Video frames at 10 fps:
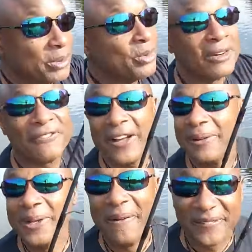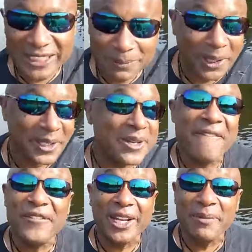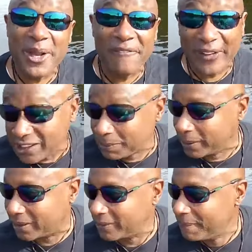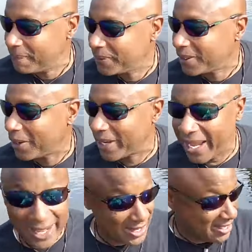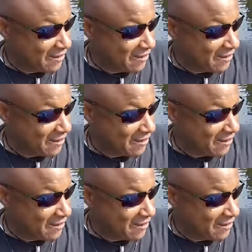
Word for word: If you want to follow me on Facebook, you can follow me on Facebook. Okay?